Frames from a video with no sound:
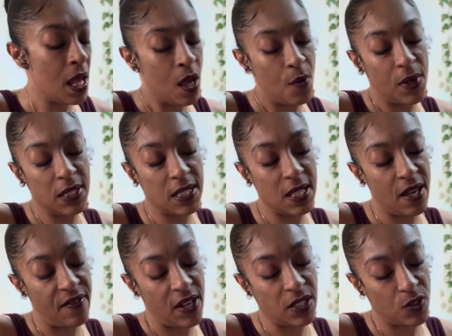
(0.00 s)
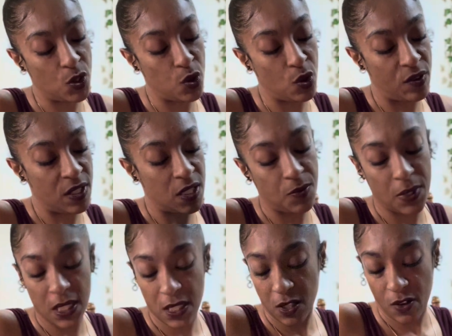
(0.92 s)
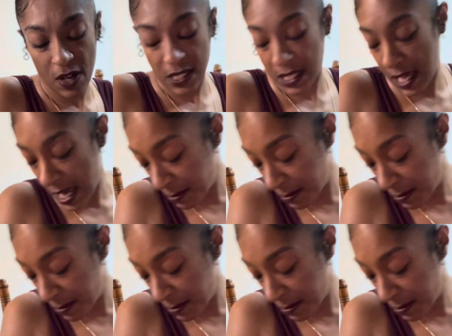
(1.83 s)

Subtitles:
What is the advice for Taurus with this crazy ass